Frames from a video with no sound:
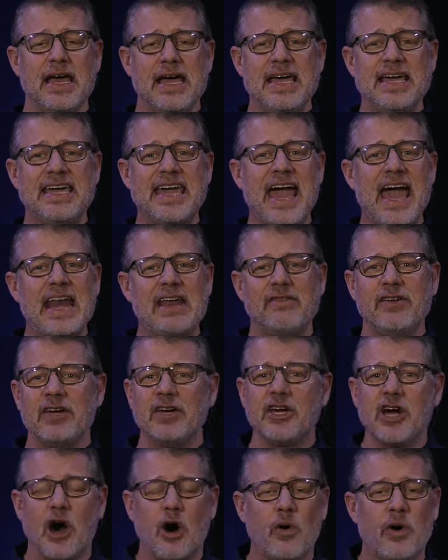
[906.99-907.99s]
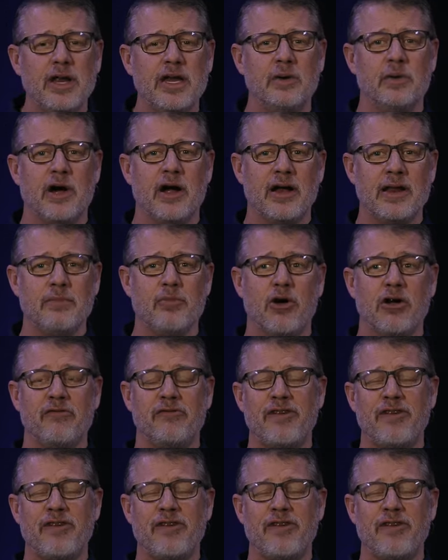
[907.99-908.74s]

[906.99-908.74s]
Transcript: He can't even go anywhere anymore.